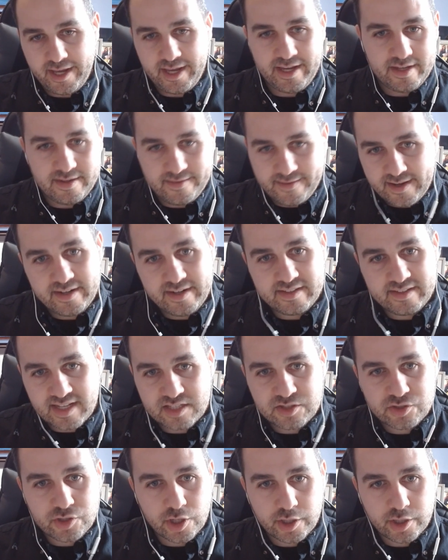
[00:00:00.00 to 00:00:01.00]
in hitting
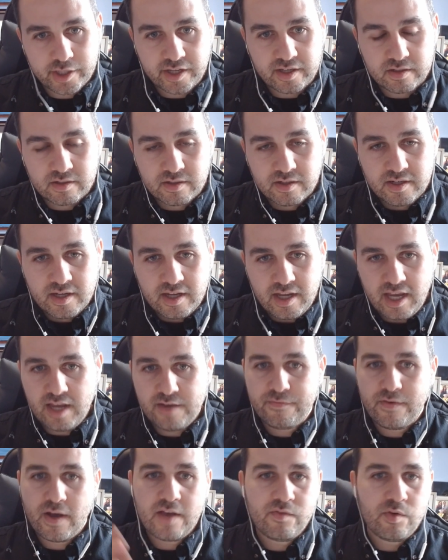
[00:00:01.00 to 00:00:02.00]
that target?
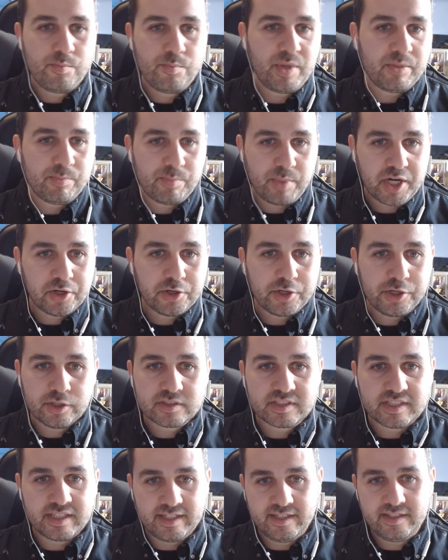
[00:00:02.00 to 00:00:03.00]
If I have a big
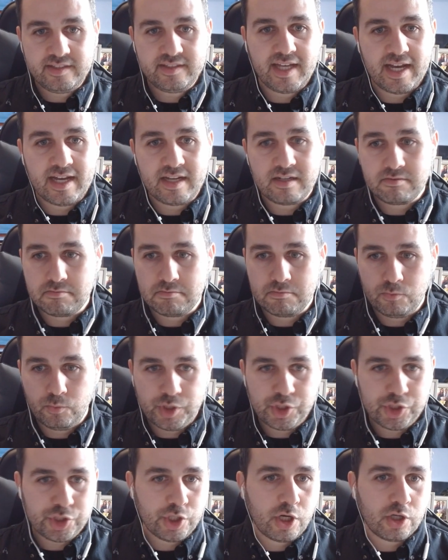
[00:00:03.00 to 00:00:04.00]
barrier to hit that,
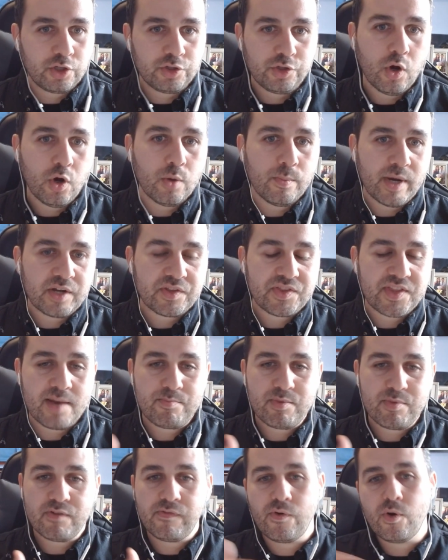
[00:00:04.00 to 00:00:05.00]
we should all know about
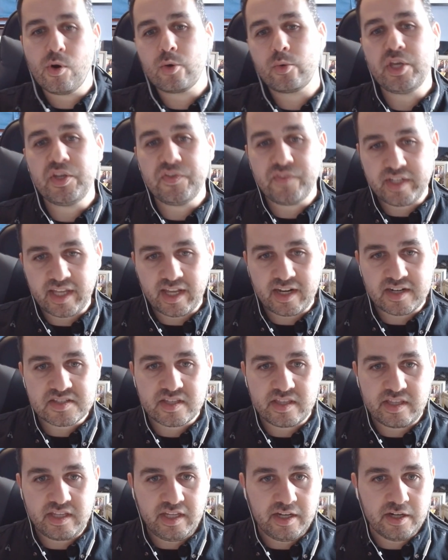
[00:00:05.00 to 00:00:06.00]
that before we even get
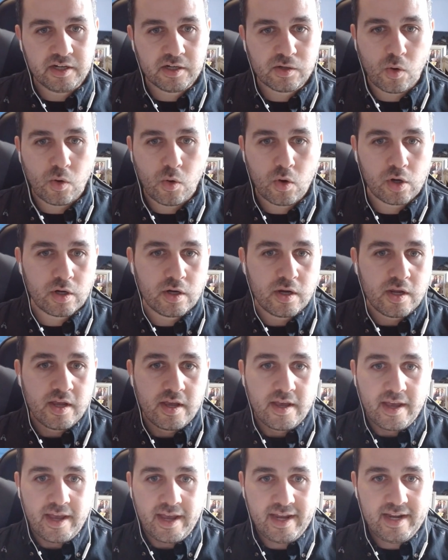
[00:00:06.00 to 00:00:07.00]
into the year. Or
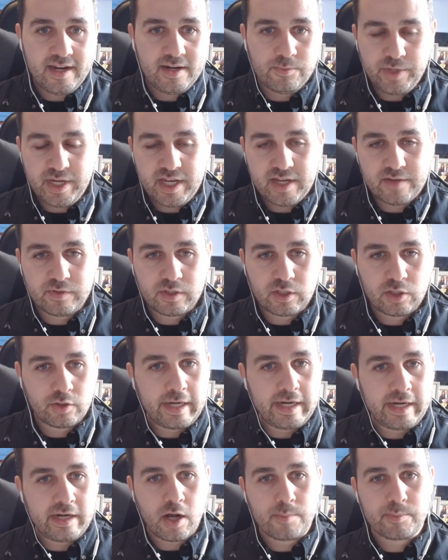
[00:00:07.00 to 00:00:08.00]
hey, we have a
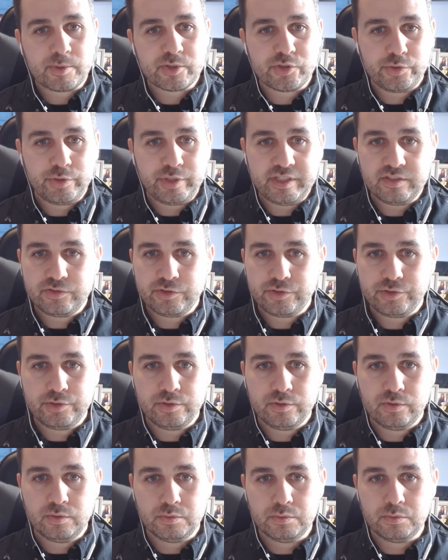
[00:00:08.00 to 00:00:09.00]
great opportunity
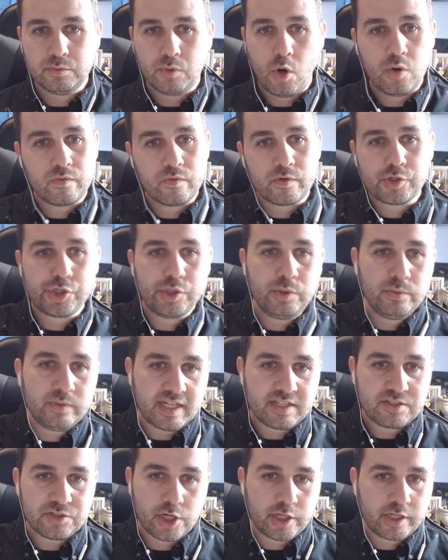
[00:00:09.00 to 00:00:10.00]
to overshoot
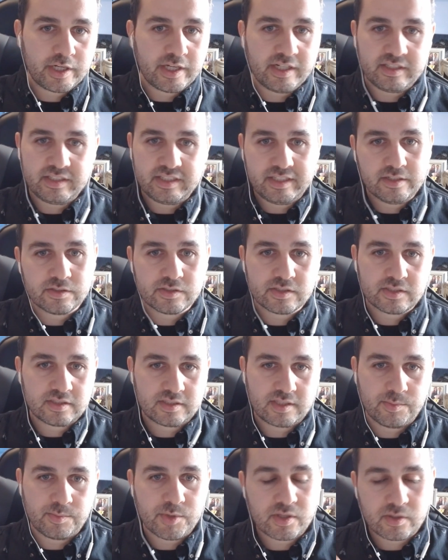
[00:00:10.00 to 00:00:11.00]
that target, and here's
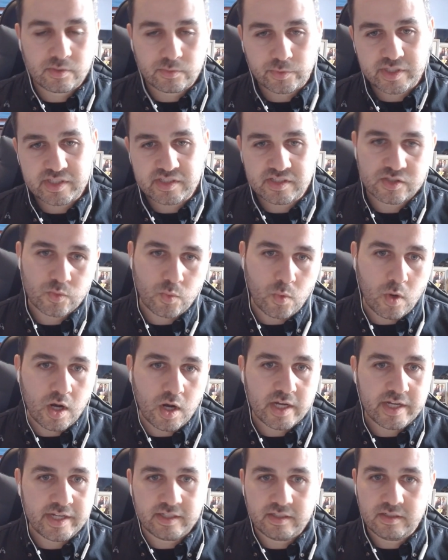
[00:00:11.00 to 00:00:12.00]
some of the reasons
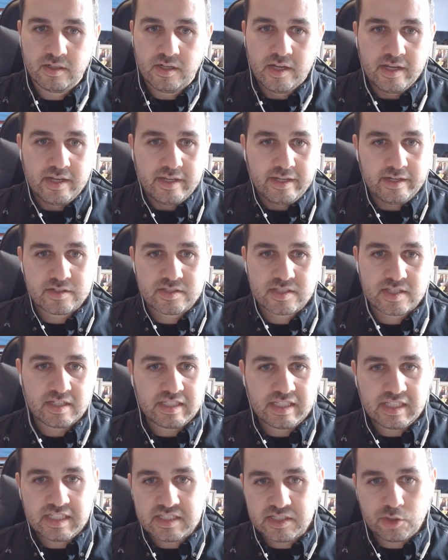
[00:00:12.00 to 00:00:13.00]
why. And here's
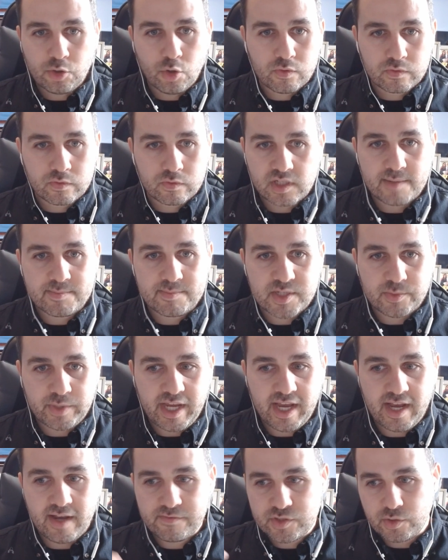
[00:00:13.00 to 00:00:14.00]
the easy overlaps that
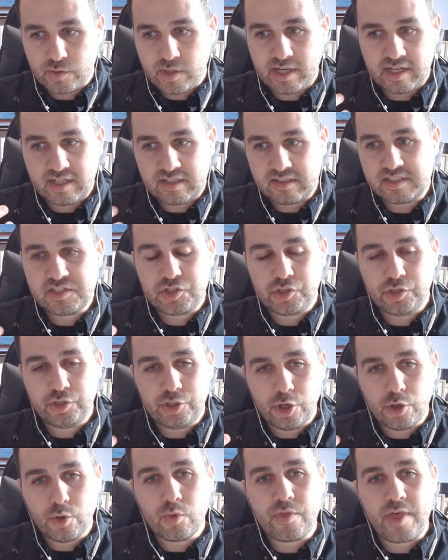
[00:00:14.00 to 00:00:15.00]
we have so that at least you
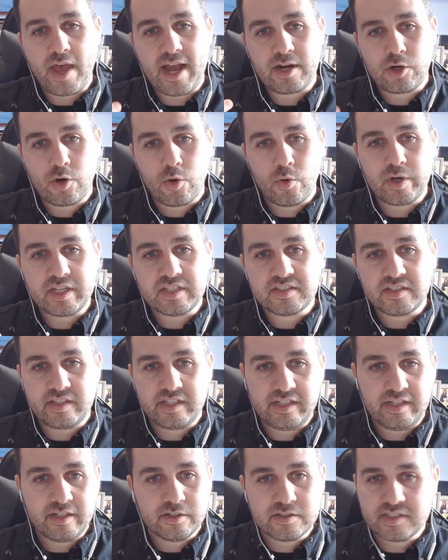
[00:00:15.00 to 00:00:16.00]
know that going into
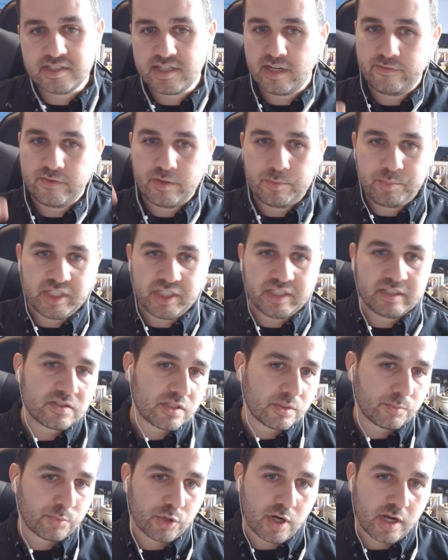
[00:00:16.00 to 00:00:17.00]
the year instead of it being a
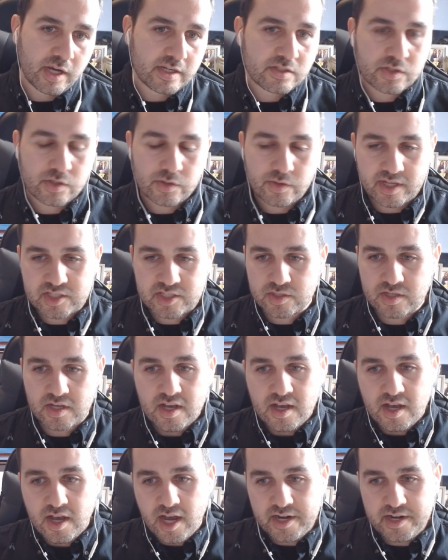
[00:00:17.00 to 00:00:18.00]
surprise. So that's
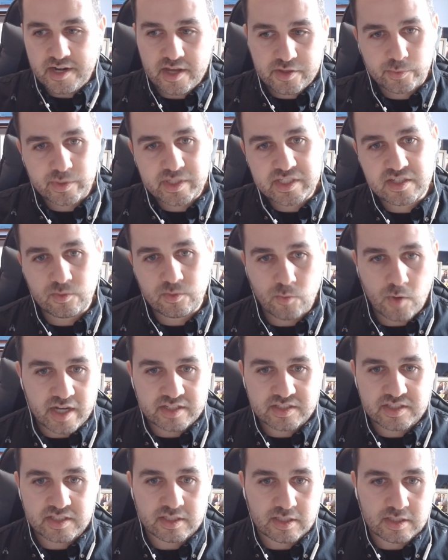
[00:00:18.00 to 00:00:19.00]
another reason
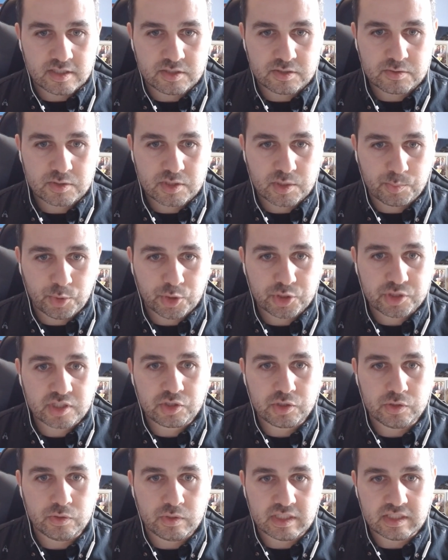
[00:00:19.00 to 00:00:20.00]
why to to put the
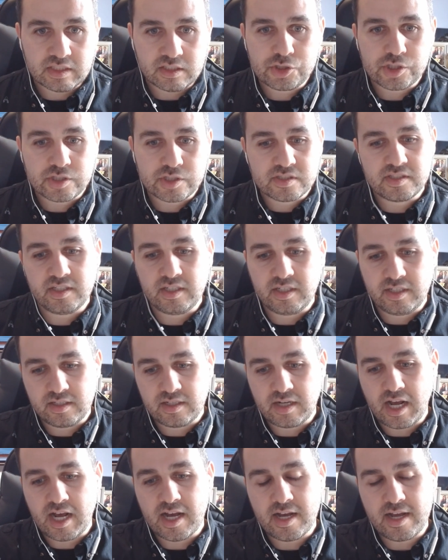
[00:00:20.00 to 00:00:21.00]
due diligence in
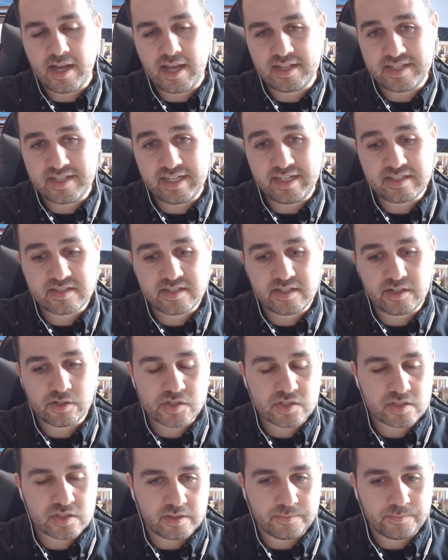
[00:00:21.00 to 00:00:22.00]
it uh, and take it
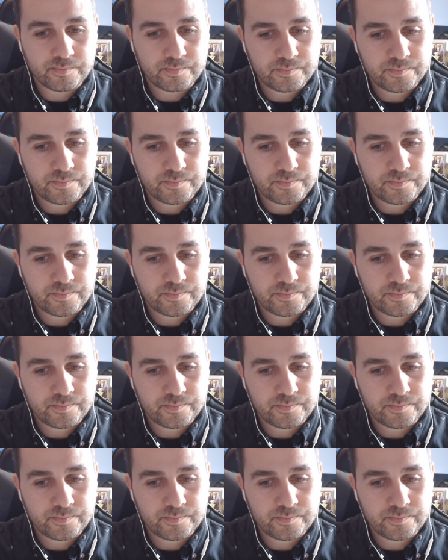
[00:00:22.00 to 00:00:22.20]
seriously.